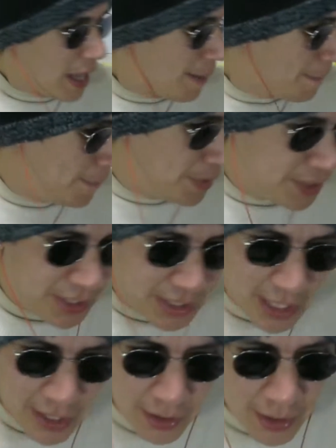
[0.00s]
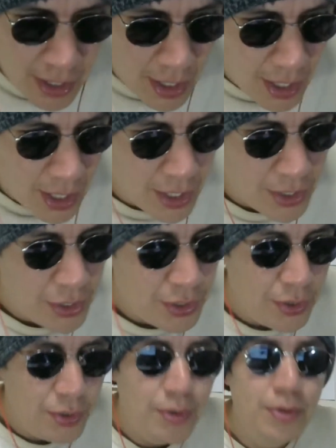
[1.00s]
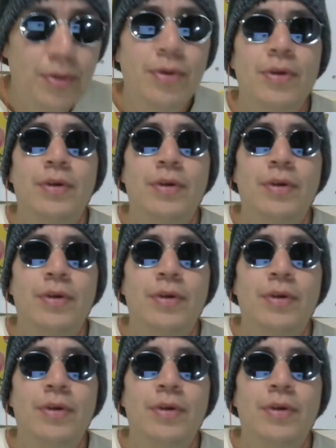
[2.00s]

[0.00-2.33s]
I put together a new